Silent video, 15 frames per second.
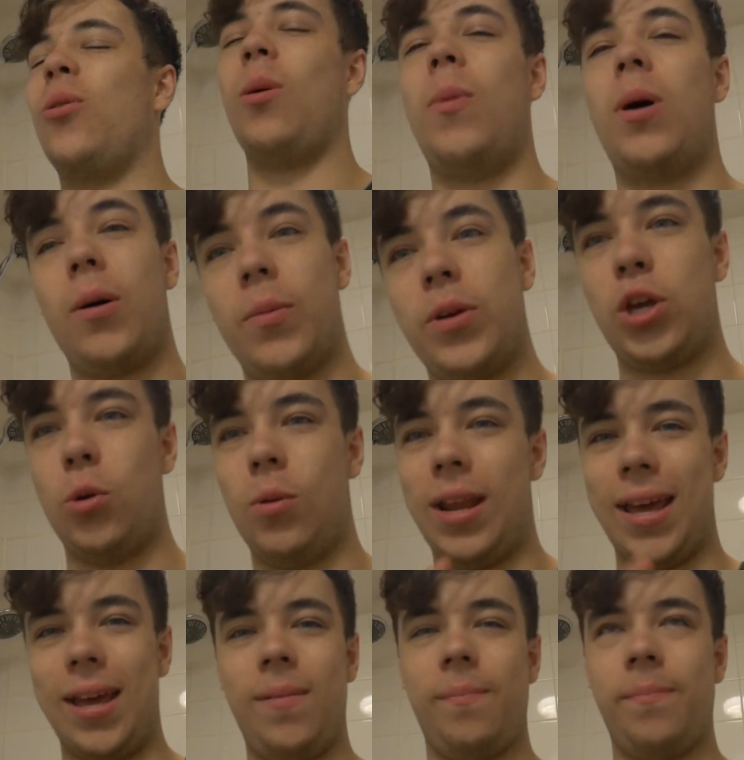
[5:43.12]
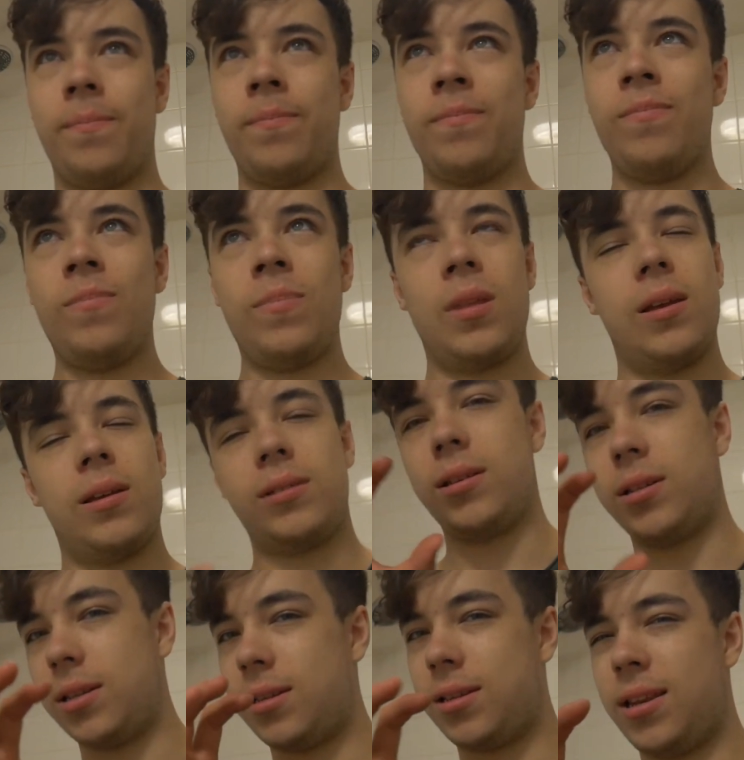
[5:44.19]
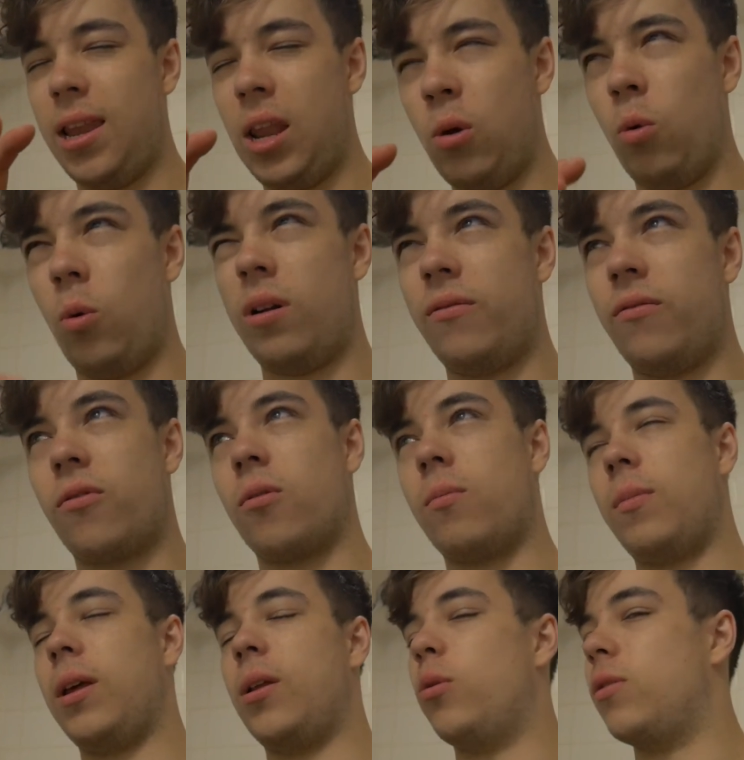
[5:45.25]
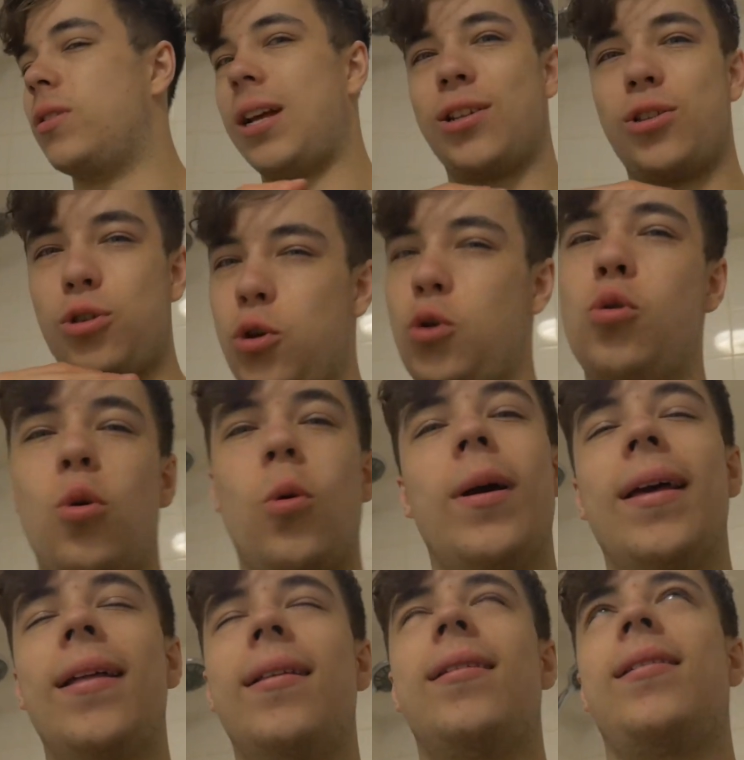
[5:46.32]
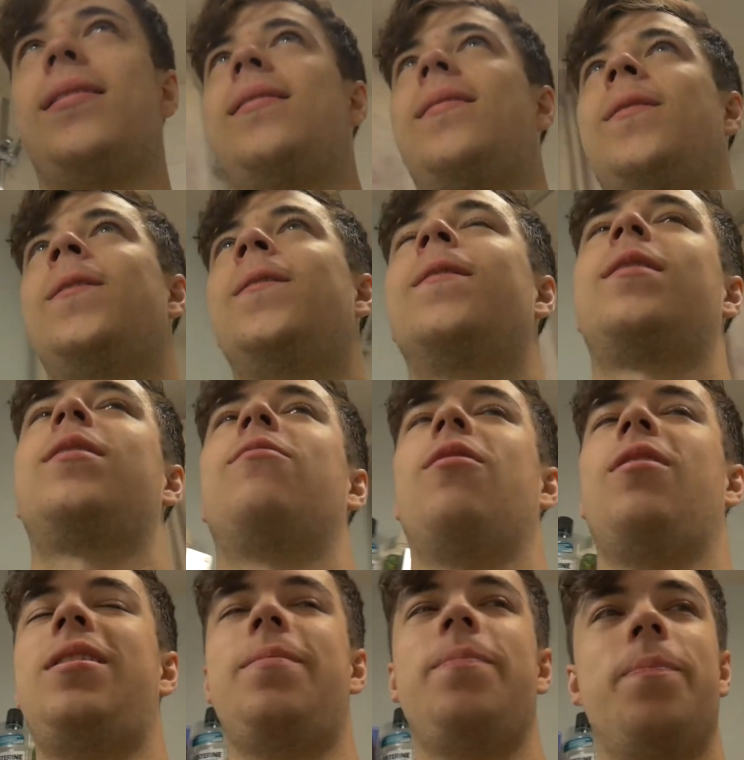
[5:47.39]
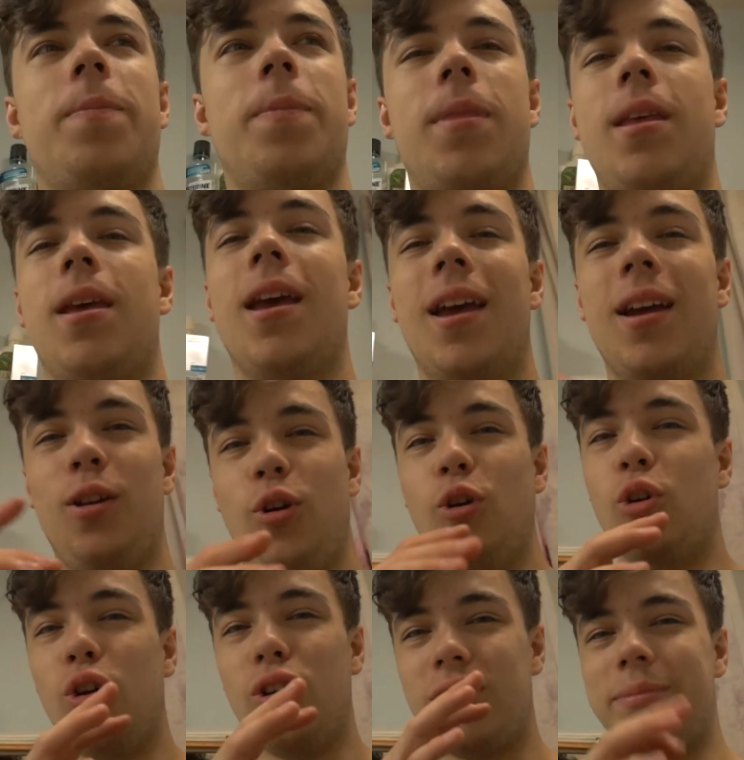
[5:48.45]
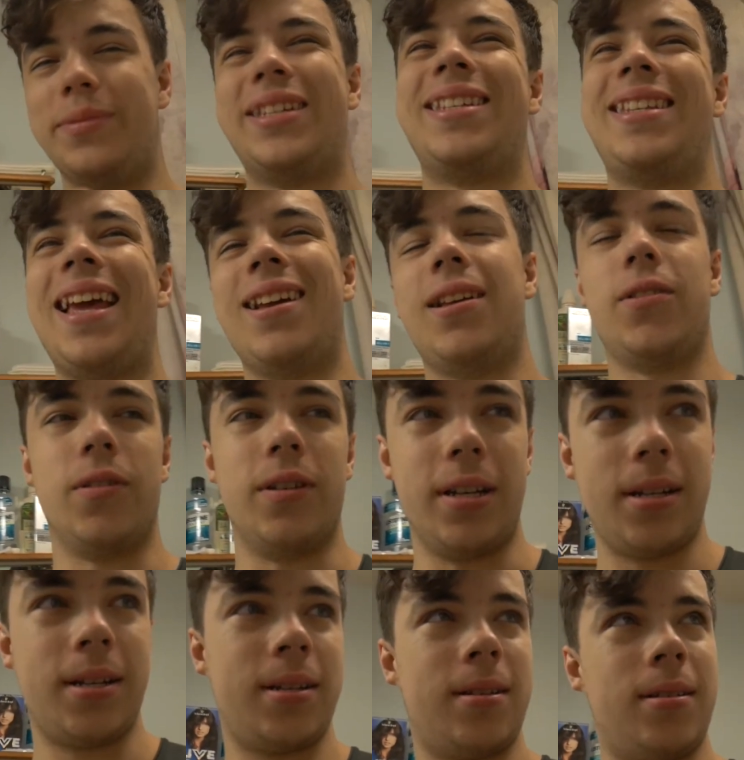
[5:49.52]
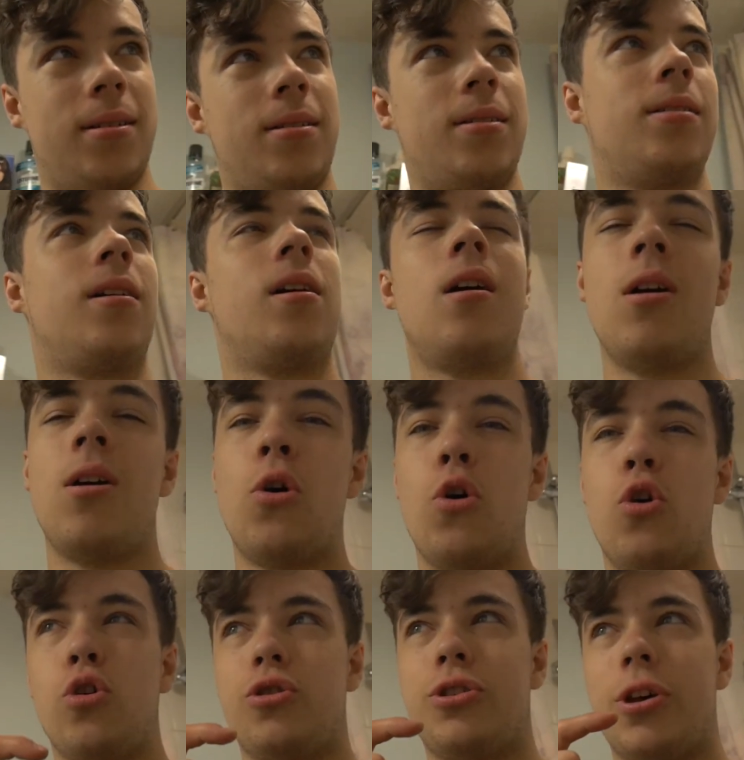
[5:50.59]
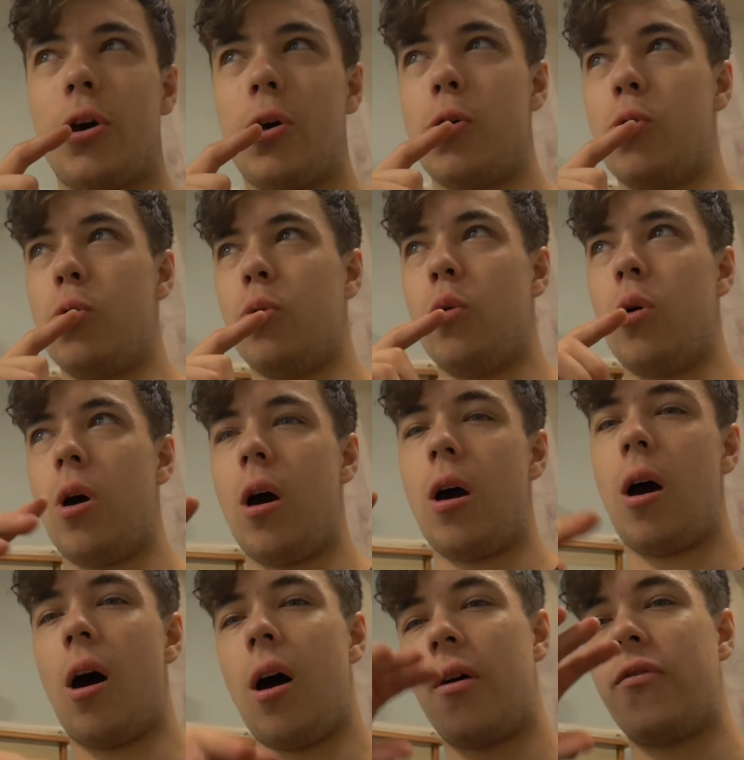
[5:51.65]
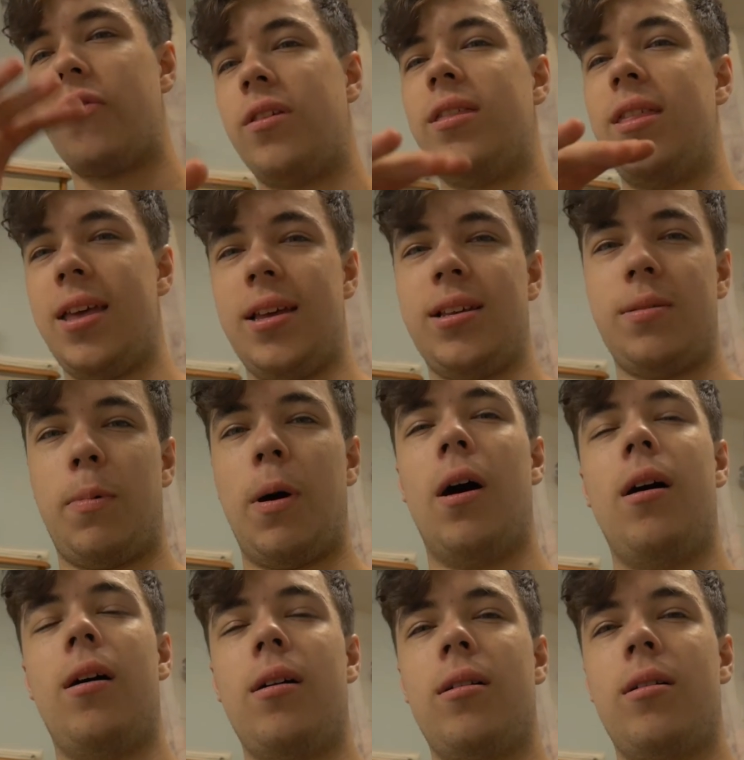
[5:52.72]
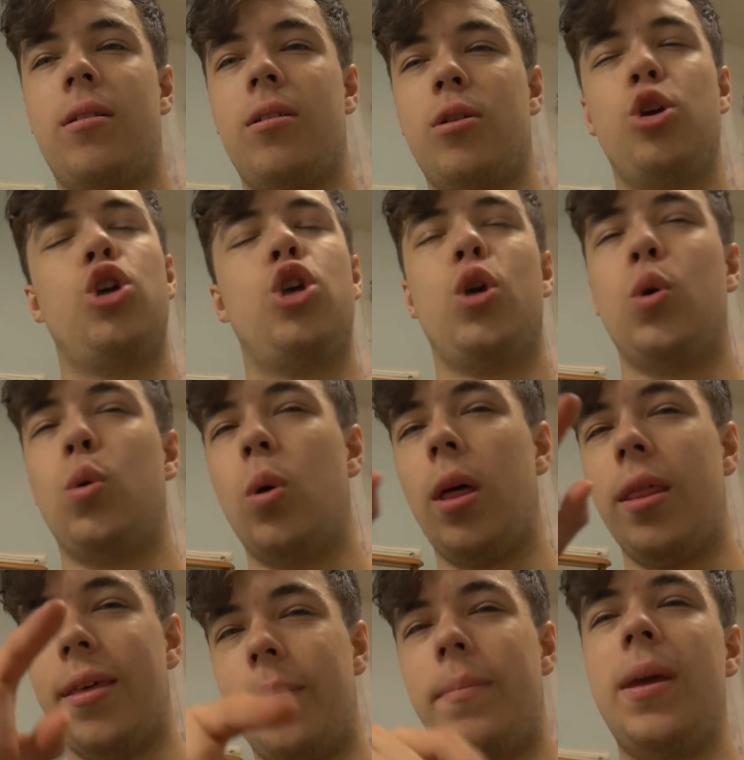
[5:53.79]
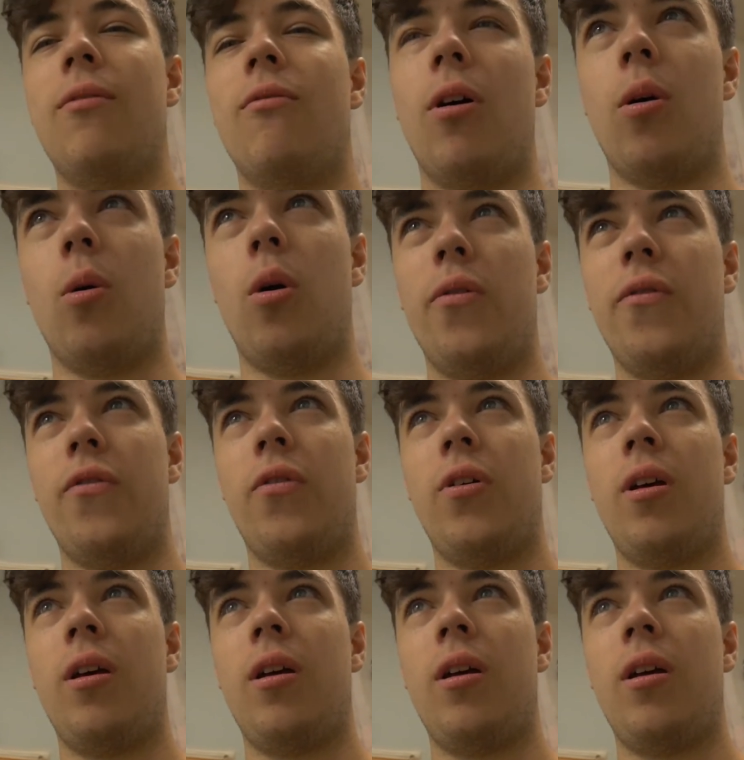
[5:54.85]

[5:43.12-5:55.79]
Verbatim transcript: got the barbecue lit. Little one from Lidl it's like two quid, right? I'm gonna cook some steaks on it. So after this part, cue the B-roll of